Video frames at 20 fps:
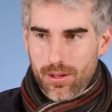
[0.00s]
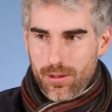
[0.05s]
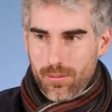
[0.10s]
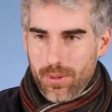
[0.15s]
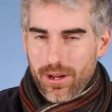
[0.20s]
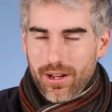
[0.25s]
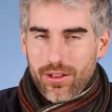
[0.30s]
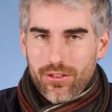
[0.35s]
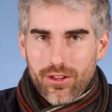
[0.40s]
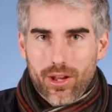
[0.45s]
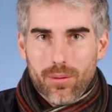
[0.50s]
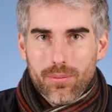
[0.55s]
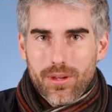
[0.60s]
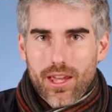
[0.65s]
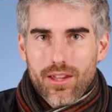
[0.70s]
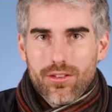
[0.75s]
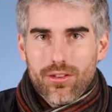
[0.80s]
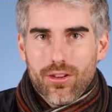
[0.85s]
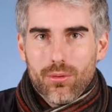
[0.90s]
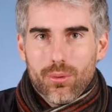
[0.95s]
But in some
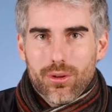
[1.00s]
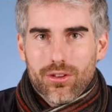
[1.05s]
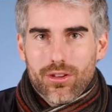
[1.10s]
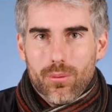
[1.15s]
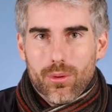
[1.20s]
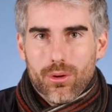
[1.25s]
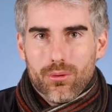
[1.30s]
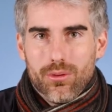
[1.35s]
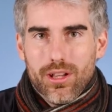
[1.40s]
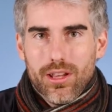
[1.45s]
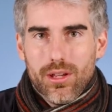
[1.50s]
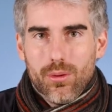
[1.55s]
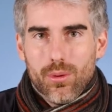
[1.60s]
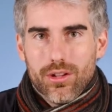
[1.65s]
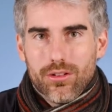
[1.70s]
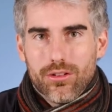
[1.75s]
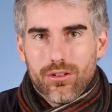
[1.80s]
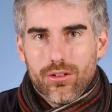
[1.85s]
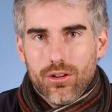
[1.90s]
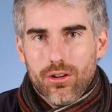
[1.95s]
cases, what someone really
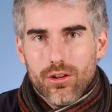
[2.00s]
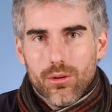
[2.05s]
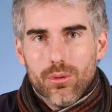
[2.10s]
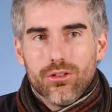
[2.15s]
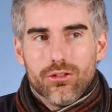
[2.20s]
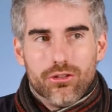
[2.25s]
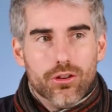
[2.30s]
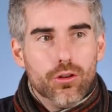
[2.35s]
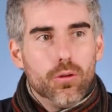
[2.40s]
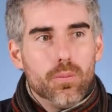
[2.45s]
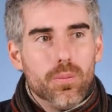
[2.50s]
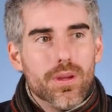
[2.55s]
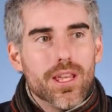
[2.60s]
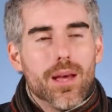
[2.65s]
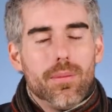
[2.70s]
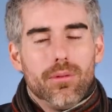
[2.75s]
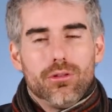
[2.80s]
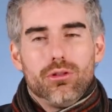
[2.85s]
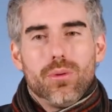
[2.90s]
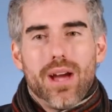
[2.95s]
wants to do is just be
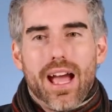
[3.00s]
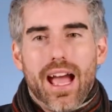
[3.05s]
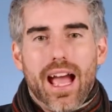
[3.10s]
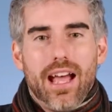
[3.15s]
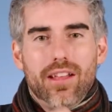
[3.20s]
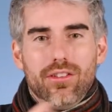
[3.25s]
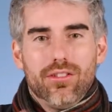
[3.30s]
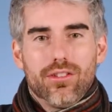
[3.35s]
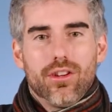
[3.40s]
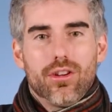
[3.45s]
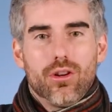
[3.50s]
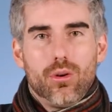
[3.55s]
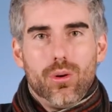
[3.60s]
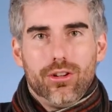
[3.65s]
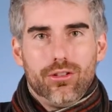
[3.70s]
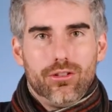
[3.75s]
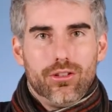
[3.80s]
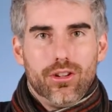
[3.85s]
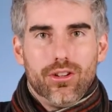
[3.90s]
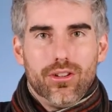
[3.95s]
able to ask a
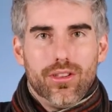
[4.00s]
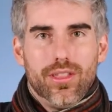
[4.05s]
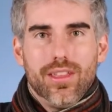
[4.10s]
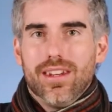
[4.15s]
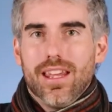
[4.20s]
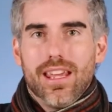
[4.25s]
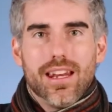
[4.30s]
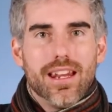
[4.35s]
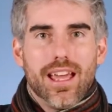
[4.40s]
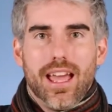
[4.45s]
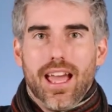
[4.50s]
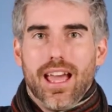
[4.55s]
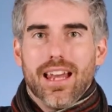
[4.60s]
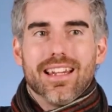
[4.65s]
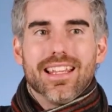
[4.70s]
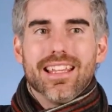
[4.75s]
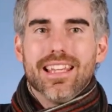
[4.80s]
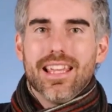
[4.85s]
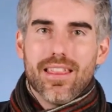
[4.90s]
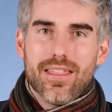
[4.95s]
question to the data
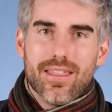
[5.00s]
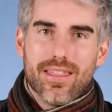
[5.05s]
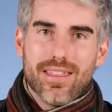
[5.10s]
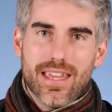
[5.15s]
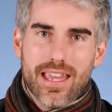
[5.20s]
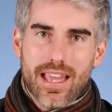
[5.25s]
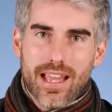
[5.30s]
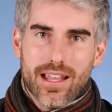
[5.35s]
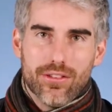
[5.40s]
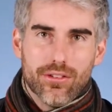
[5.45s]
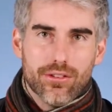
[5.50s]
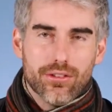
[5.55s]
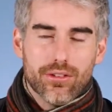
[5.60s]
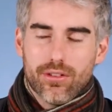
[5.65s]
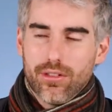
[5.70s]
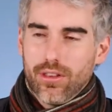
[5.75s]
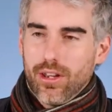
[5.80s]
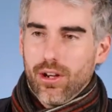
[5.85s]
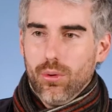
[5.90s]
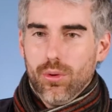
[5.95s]
and get the
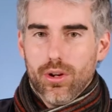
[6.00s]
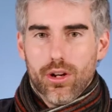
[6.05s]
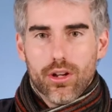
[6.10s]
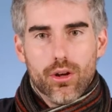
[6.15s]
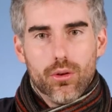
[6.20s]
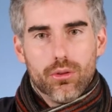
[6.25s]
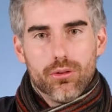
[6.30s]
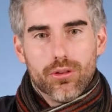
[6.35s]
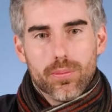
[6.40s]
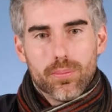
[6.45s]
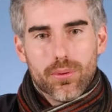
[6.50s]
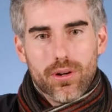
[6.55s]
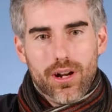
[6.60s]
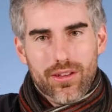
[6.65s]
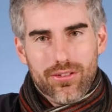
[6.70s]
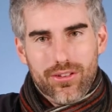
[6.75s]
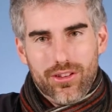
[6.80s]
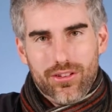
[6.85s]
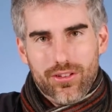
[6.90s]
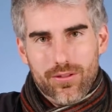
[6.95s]
answer. They don't want to go through the
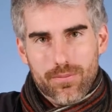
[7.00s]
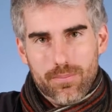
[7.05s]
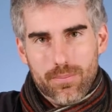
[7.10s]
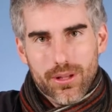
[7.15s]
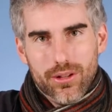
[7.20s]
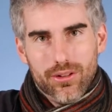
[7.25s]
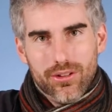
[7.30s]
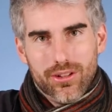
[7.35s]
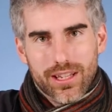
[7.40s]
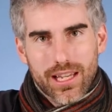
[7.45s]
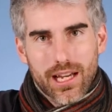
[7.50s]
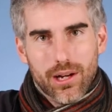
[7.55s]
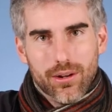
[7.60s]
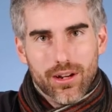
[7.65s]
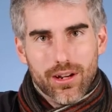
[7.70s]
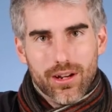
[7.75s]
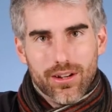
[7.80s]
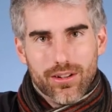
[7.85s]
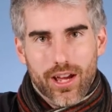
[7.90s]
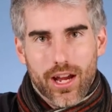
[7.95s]
process of building out
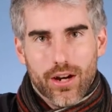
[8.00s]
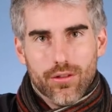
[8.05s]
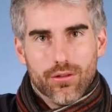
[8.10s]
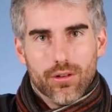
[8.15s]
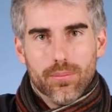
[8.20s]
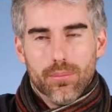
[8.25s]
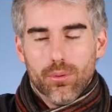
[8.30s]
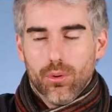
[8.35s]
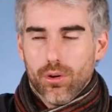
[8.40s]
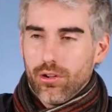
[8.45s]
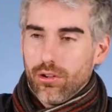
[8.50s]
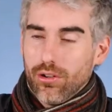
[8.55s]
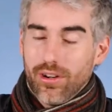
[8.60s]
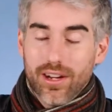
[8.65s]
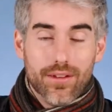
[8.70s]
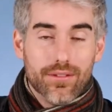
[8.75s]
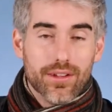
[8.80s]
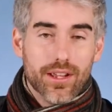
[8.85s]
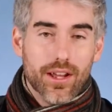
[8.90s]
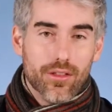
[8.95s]
an entire report or
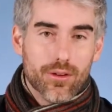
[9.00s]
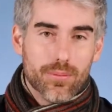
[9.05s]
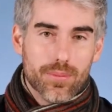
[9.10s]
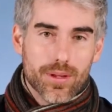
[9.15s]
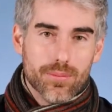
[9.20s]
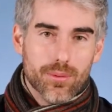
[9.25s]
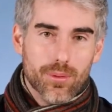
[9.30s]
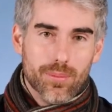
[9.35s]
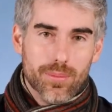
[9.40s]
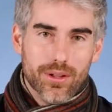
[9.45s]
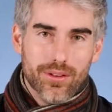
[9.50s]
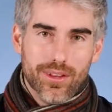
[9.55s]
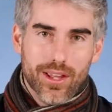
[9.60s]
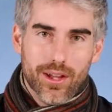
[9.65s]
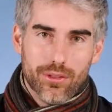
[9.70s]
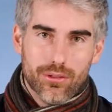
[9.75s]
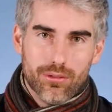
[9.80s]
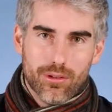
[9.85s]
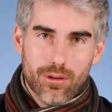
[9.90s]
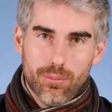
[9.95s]
having other people build
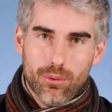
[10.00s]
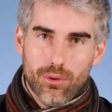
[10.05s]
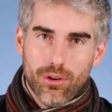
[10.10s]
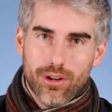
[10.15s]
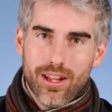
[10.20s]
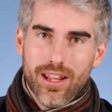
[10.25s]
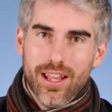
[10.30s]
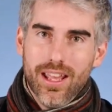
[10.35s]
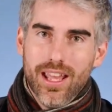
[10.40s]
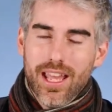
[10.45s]
out the report.